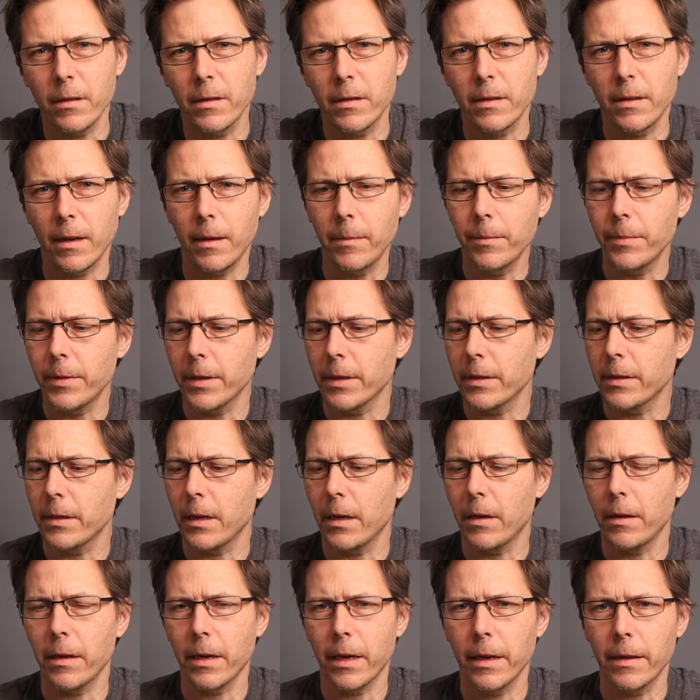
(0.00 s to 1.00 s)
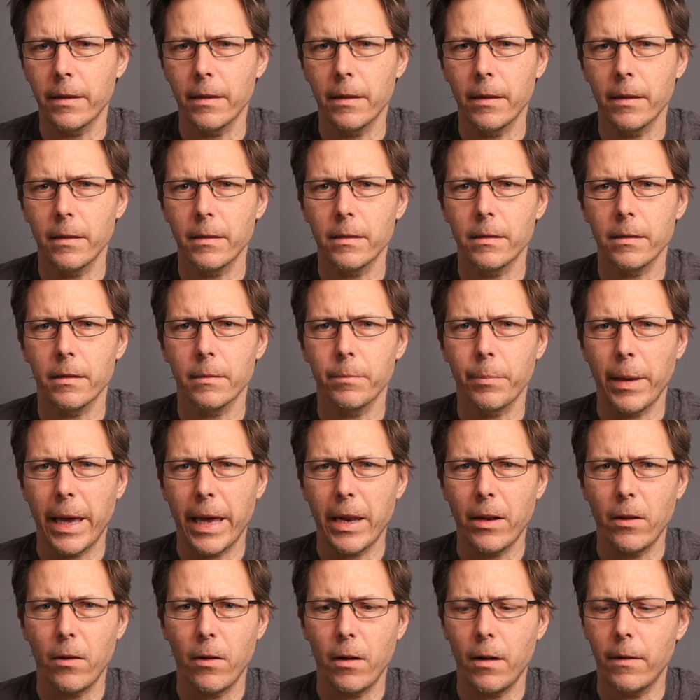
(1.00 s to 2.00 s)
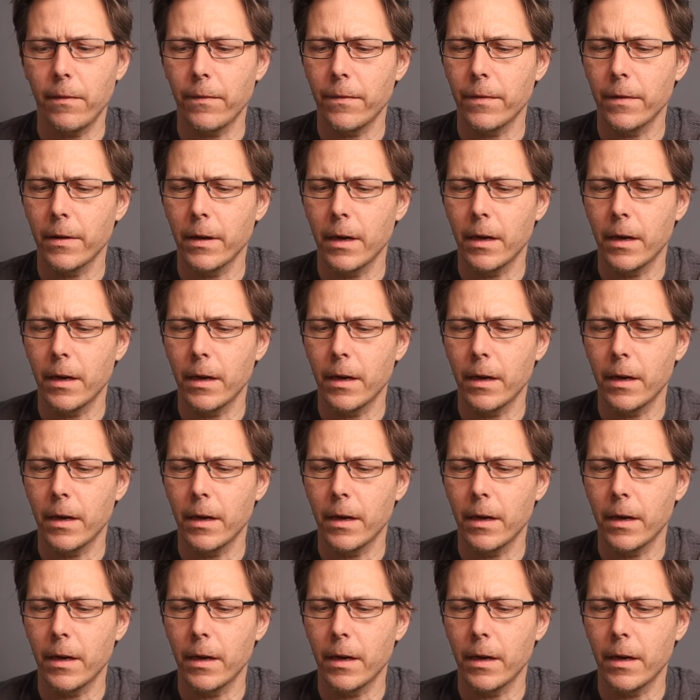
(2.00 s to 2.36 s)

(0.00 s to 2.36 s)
stumped as to how to get this panel off for